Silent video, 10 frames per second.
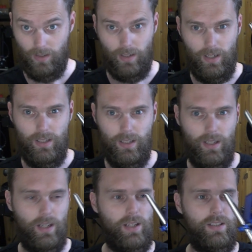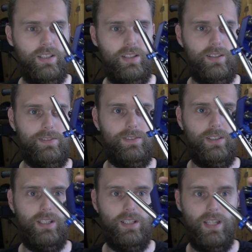Okay, the idea of
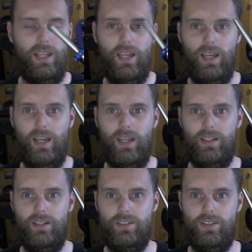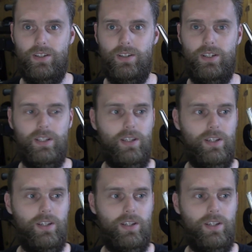adding a solenoid